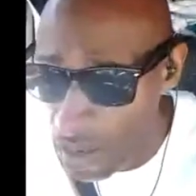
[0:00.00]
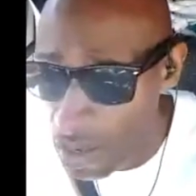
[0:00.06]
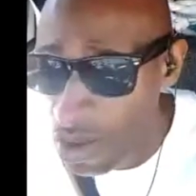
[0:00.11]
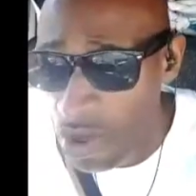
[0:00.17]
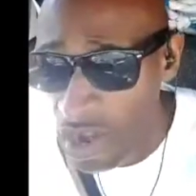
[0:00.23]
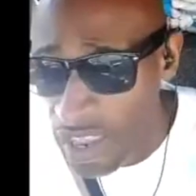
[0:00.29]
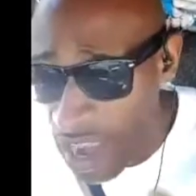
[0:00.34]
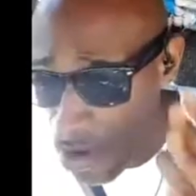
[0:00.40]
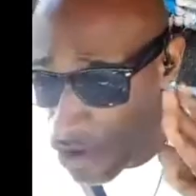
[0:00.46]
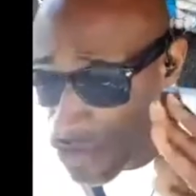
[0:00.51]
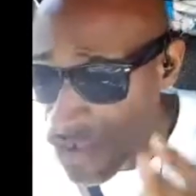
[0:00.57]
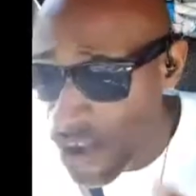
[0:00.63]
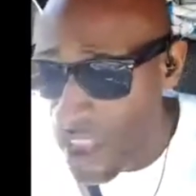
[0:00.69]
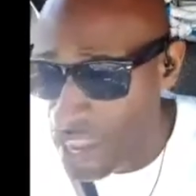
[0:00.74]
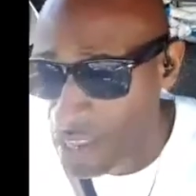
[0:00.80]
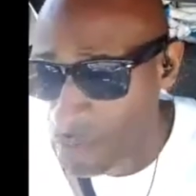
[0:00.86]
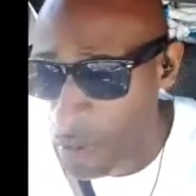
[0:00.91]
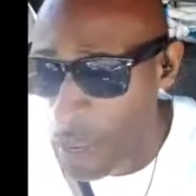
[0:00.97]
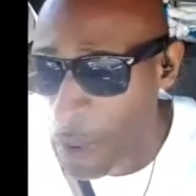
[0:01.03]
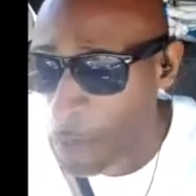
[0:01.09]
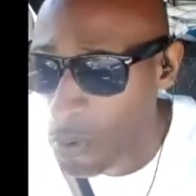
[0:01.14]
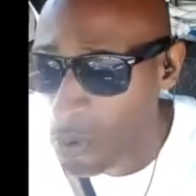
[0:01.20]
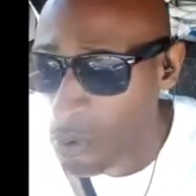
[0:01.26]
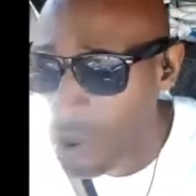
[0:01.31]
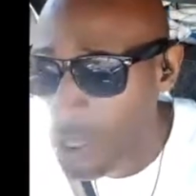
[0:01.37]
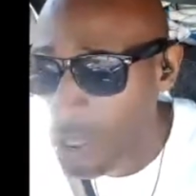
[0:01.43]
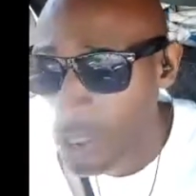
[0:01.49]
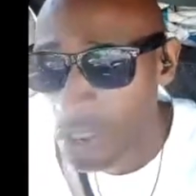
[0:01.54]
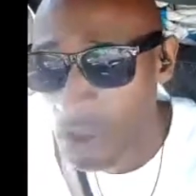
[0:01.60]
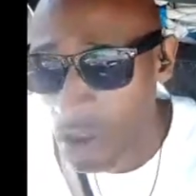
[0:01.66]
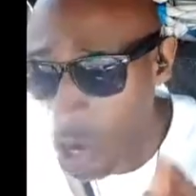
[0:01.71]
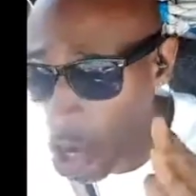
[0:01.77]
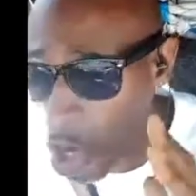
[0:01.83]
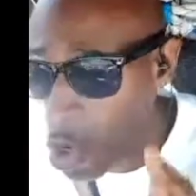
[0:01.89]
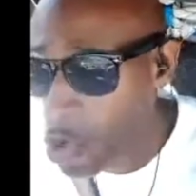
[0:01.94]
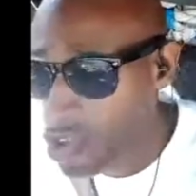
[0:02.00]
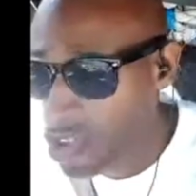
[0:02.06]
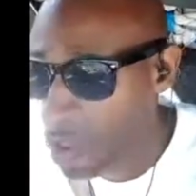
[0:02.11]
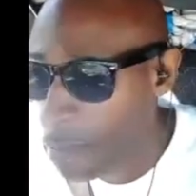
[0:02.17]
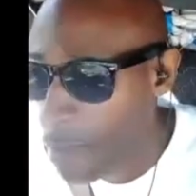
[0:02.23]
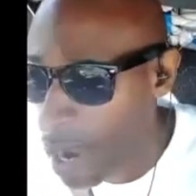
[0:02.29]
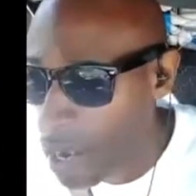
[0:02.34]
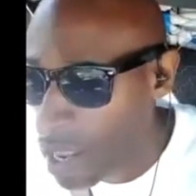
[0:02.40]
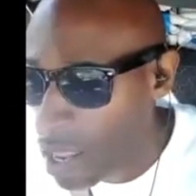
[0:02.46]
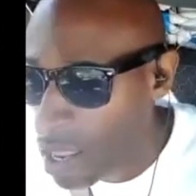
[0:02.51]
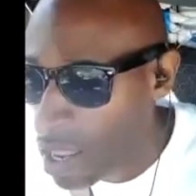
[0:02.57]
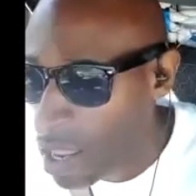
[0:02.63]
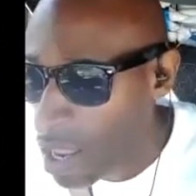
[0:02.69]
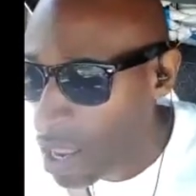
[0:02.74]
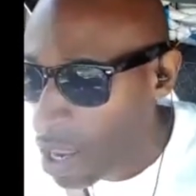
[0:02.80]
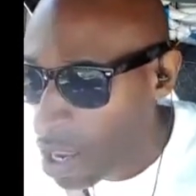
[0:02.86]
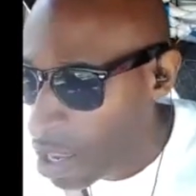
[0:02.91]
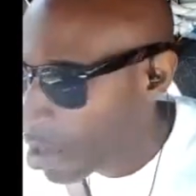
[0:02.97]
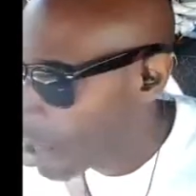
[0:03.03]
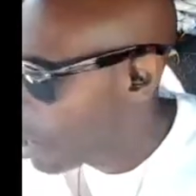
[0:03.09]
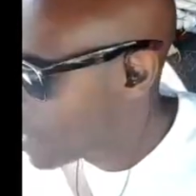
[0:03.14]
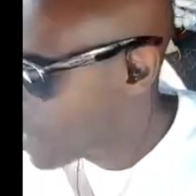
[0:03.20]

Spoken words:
You're gonna get wrecked, people. You're gonna lose your money. You're gonna